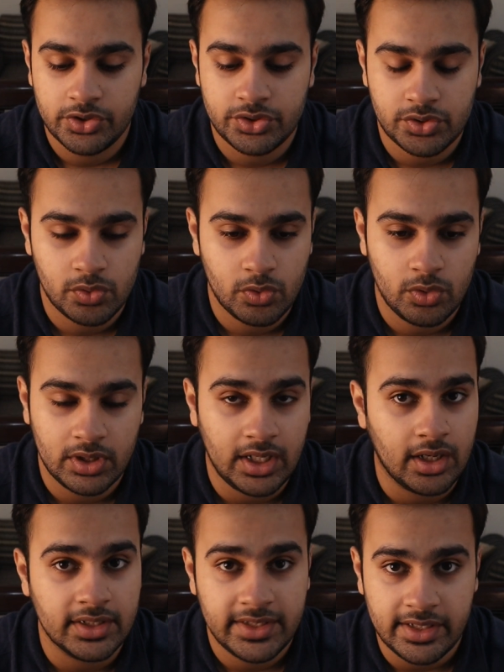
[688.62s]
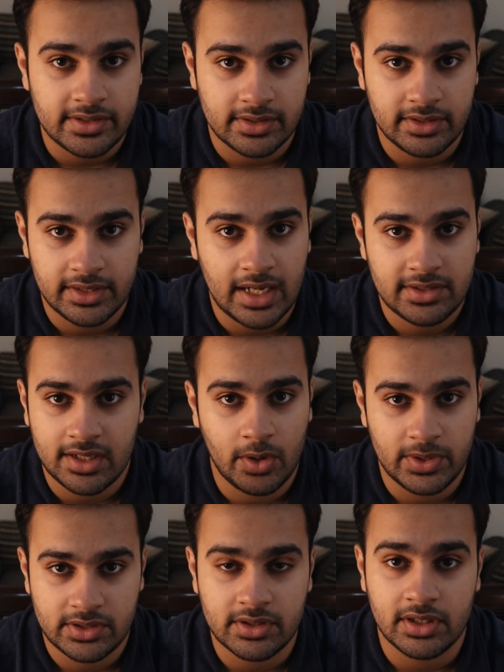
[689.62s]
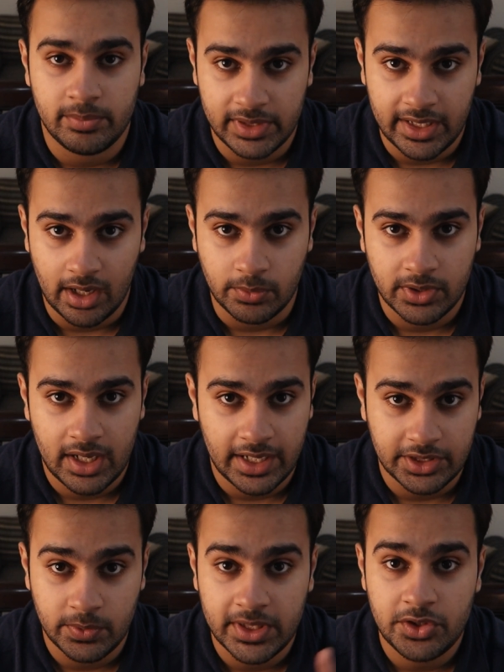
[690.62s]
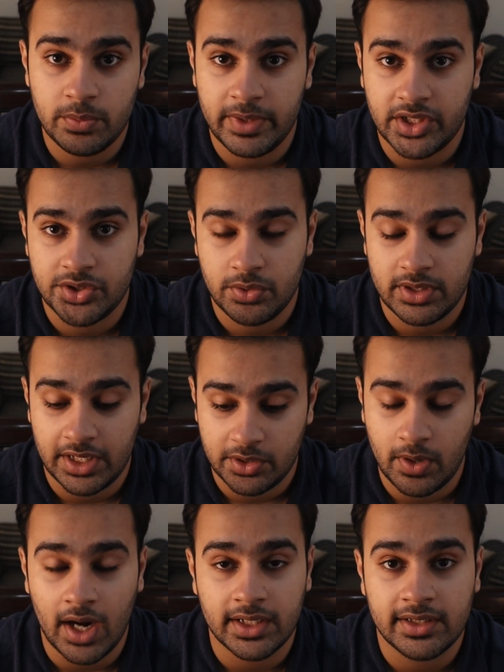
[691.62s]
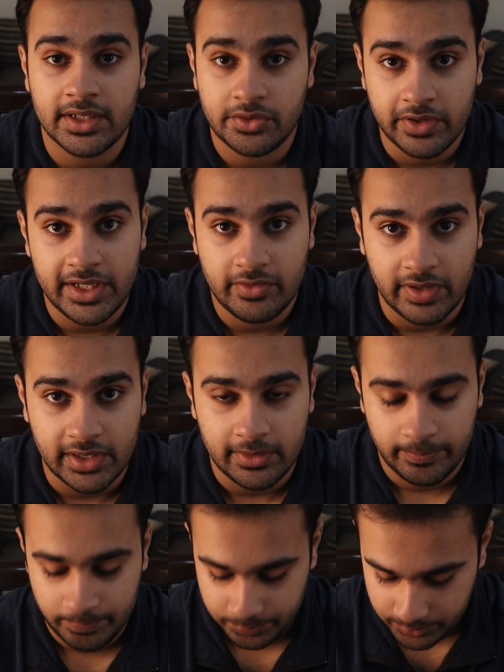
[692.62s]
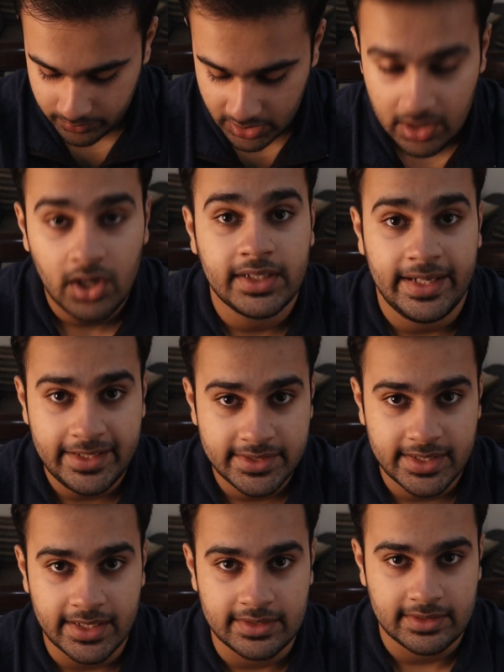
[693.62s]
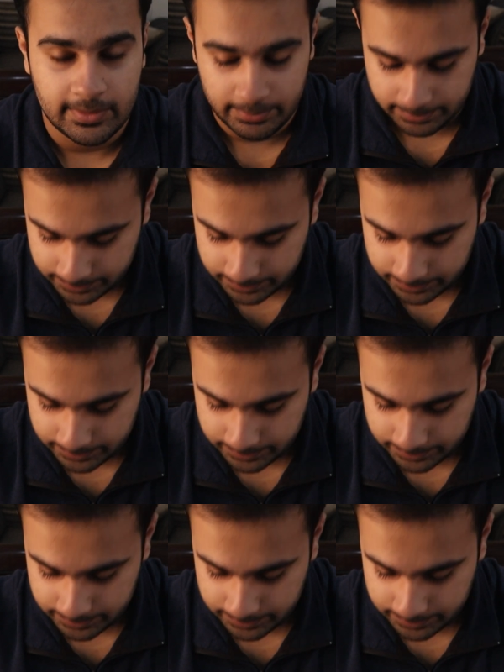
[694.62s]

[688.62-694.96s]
So that's how it's going to play out, and you need to make sure that you handle it really well. Next case.